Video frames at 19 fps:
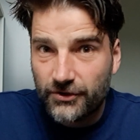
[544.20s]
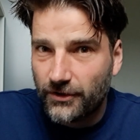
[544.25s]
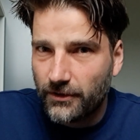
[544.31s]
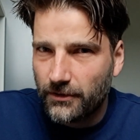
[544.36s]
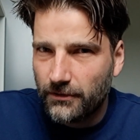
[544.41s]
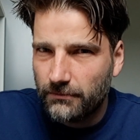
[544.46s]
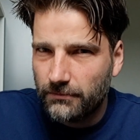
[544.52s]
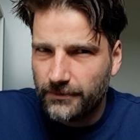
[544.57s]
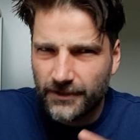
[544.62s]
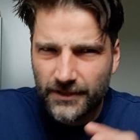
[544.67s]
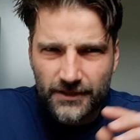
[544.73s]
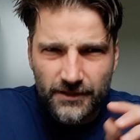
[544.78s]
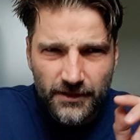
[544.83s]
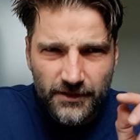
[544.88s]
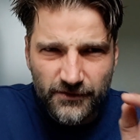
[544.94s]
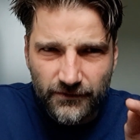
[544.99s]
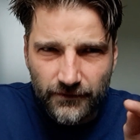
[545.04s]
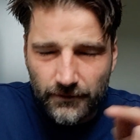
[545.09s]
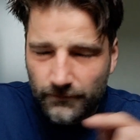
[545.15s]
zone
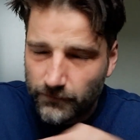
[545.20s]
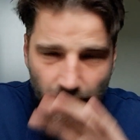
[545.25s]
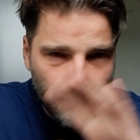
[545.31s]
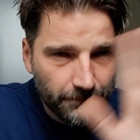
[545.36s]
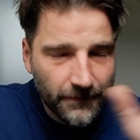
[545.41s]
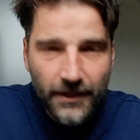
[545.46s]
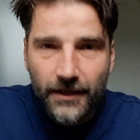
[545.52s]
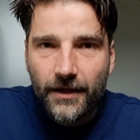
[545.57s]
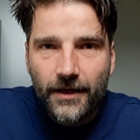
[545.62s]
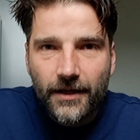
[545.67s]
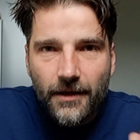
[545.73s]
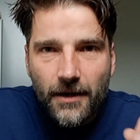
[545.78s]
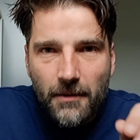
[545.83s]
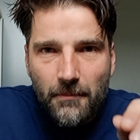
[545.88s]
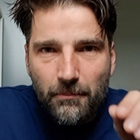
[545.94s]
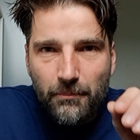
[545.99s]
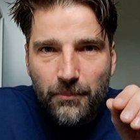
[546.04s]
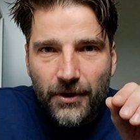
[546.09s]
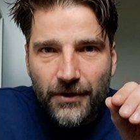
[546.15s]
isn't, well,
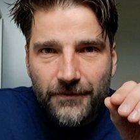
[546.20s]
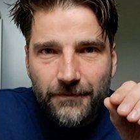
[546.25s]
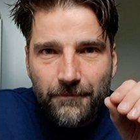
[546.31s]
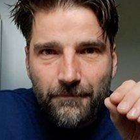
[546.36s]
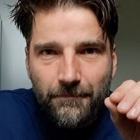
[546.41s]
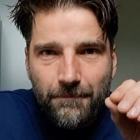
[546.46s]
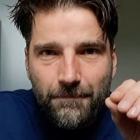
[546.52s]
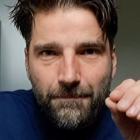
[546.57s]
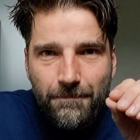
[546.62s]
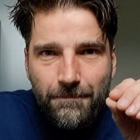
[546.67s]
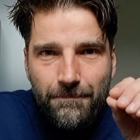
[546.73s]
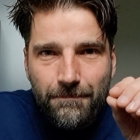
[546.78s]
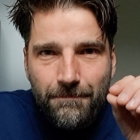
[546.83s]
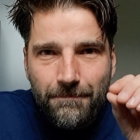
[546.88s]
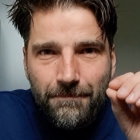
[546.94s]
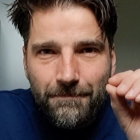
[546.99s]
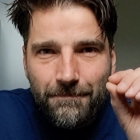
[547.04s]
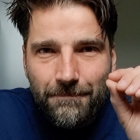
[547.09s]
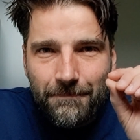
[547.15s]
but
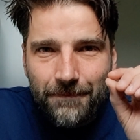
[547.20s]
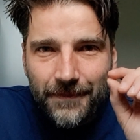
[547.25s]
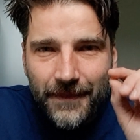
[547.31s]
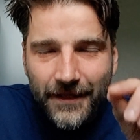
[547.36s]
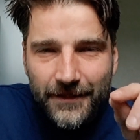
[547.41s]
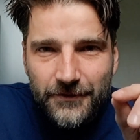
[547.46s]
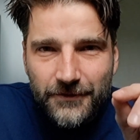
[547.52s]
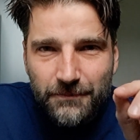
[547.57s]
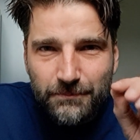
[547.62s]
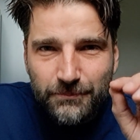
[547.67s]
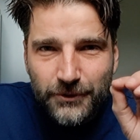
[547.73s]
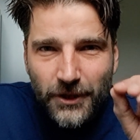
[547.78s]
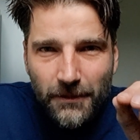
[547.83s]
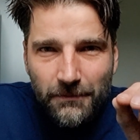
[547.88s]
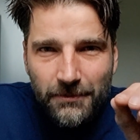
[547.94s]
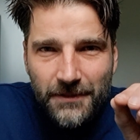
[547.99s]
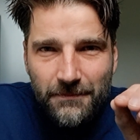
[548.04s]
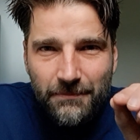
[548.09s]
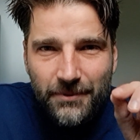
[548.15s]
that's
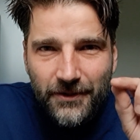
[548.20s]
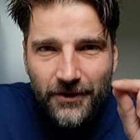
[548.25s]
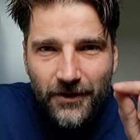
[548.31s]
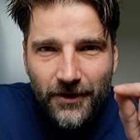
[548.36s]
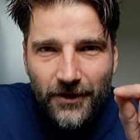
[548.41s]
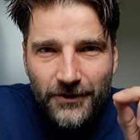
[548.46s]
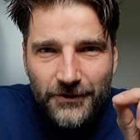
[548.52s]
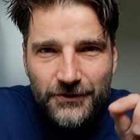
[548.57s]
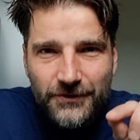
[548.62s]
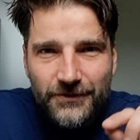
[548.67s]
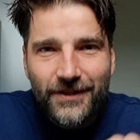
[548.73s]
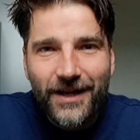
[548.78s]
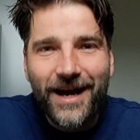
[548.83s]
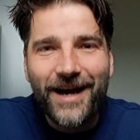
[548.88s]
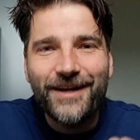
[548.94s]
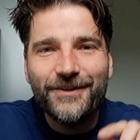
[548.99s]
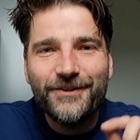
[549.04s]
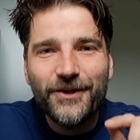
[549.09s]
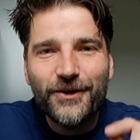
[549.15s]
probably because
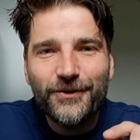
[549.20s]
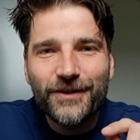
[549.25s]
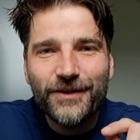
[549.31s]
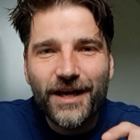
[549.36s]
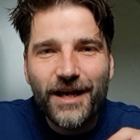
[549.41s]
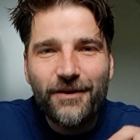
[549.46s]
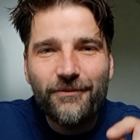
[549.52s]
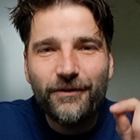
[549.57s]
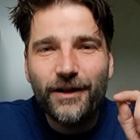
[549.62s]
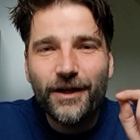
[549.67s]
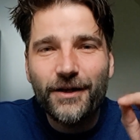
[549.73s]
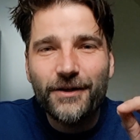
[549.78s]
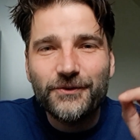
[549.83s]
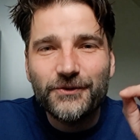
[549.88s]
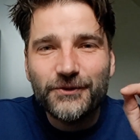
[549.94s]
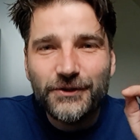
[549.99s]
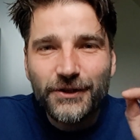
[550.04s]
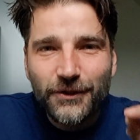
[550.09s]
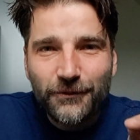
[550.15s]
I don't have a lot of
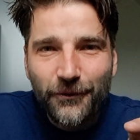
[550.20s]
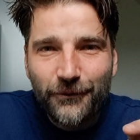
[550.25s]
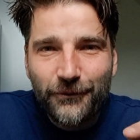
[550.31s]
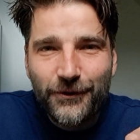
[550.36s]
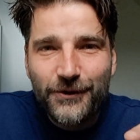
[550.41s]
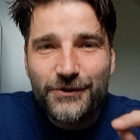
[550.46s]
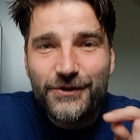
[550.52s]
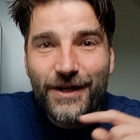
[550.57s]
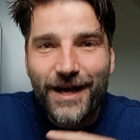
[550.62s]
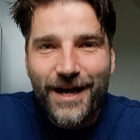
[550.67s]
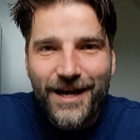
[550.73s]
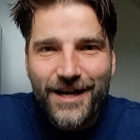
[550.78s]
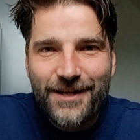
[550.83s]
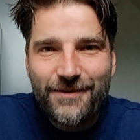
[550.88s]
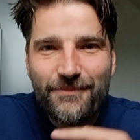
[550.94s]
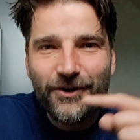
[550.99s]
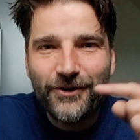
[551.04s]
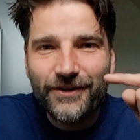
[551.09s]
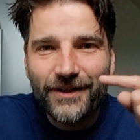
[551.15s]
silverfish
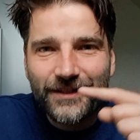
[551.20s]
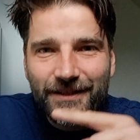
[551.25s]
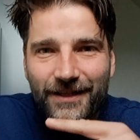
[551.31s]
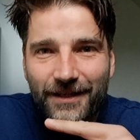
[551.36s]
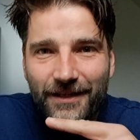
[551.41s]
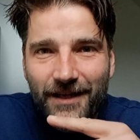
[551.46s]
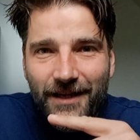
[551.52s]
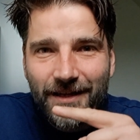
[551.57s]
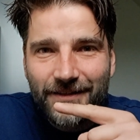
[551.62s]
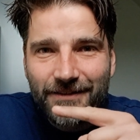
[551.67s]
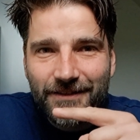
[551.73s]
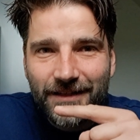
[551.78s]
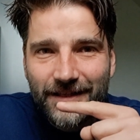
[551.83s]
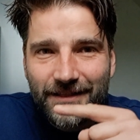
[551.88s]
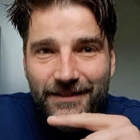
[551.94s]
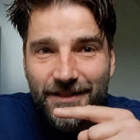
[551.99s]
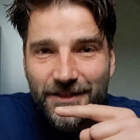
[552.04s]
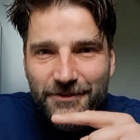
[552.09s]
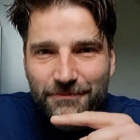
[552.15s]
anymore
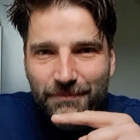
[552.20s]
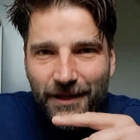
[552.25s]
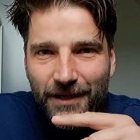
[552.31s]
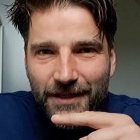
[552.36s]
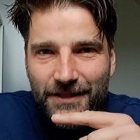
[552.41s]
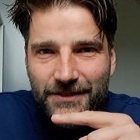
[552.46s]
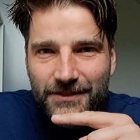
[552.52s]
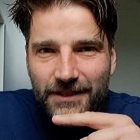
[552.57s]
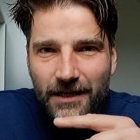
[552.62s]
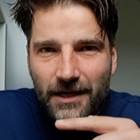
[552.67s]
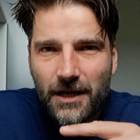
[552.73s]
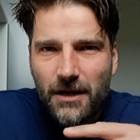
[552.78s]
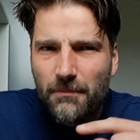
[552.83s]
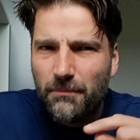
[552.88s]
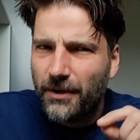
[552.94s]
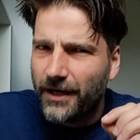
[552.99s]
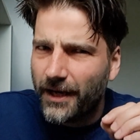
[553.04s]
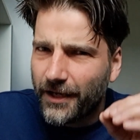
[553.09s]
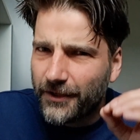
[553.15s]
at this place,
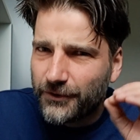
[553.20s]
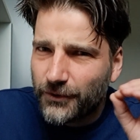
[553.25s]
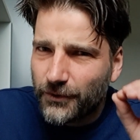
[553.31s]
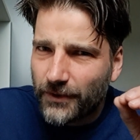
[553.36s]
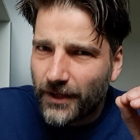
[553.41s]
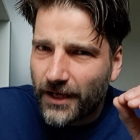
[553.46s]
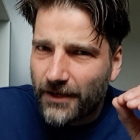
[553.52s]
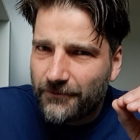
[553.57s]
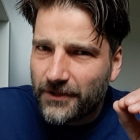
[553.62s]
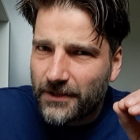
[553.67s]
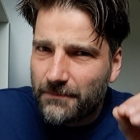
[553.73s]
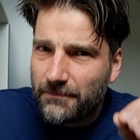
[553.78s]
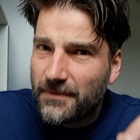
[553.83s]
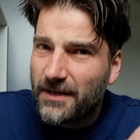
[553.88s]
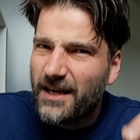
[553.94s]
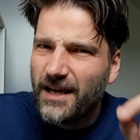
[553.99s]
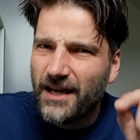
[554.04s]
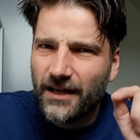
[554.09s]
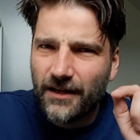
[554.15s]
but I do have them
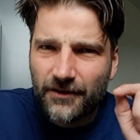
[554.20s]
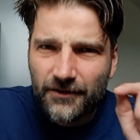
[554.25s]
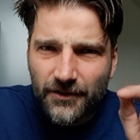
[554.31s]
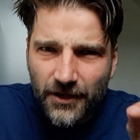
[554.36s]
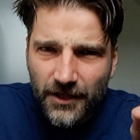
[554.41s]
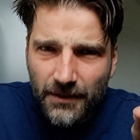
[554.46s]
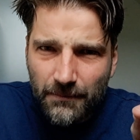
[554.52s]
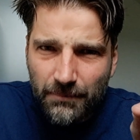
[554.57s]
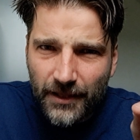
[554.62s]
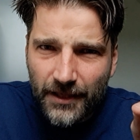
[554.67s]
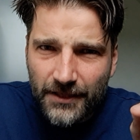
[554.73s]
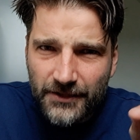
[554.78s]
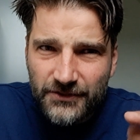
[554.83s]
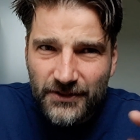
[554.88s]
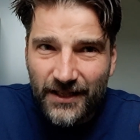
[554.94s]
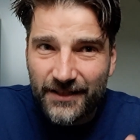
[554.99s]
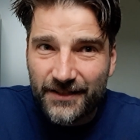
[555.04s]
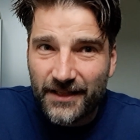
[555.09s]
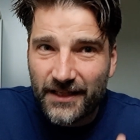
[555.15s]
at another
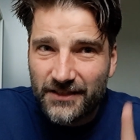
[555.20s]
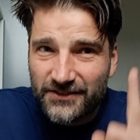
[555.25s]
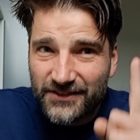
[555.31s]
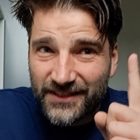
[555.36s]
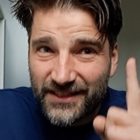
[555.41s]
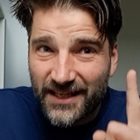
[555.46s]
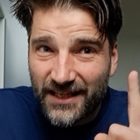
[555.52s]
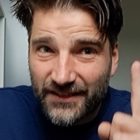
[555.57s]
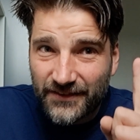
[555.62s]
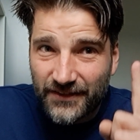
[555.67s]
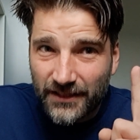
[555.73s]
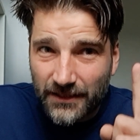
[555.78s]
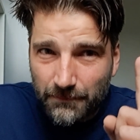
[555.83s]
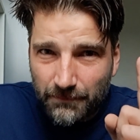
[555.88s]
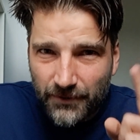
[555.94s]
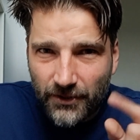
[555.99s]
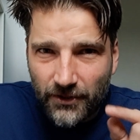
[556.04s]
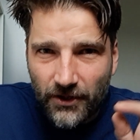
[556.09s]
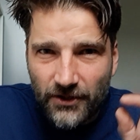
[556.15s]
place, and that's the
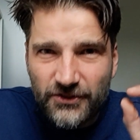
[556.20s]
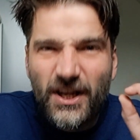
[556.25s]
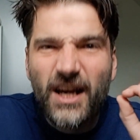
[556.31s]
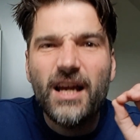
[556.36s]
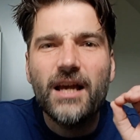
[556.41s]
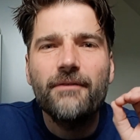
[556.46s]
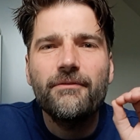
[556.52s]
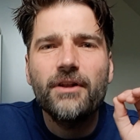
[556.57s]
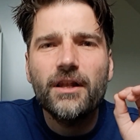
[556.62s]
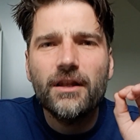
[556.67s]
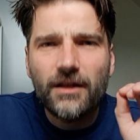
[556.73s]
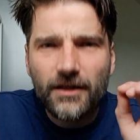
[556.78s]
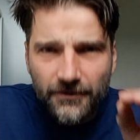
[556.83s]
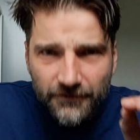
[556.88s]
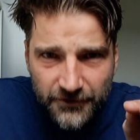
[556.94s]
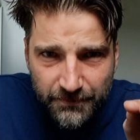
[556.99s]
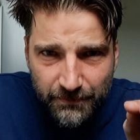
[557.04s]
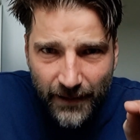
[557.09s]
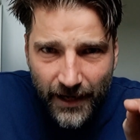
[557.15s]
attic, because I have a lot
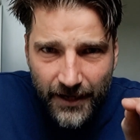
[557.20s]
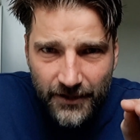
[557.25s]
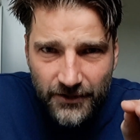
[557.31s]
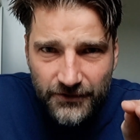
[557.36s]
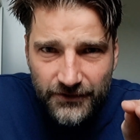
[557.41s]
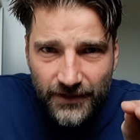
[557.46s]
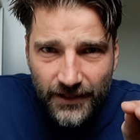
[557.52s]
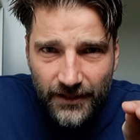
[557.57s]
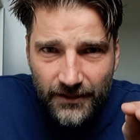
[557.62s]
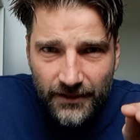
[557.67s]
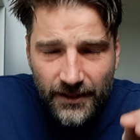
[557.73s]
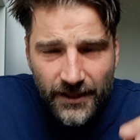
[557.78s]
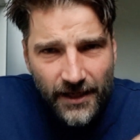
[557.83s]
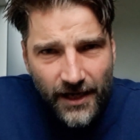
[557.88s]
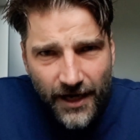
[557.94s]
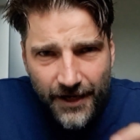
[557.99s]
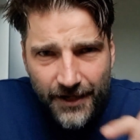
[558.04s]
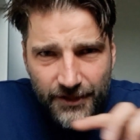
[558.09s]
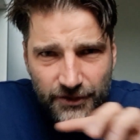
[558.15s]
of spiders there,
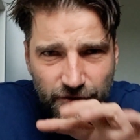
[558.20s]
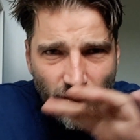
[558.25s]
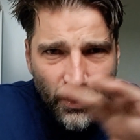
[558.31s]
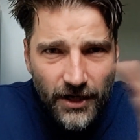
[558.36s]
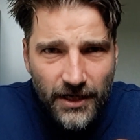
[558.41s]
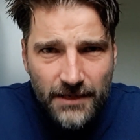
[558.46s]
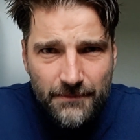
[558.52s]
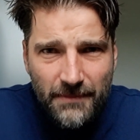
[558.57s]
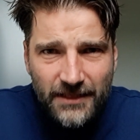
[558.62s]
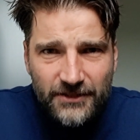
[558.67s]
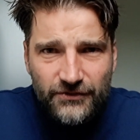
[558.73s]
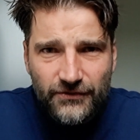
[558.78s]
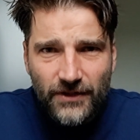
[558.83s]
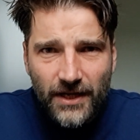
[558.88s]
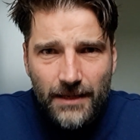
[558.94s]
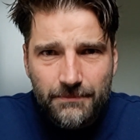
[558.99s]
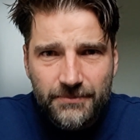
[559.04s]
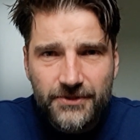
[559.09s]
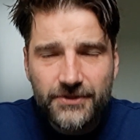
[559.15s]
and I saw in my
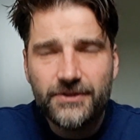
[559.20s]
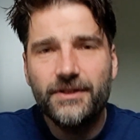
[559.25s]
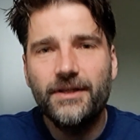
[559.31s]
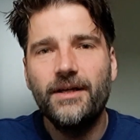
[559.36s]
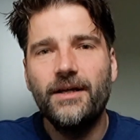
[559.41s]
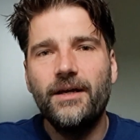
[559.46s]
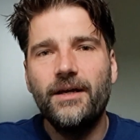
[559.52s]
traps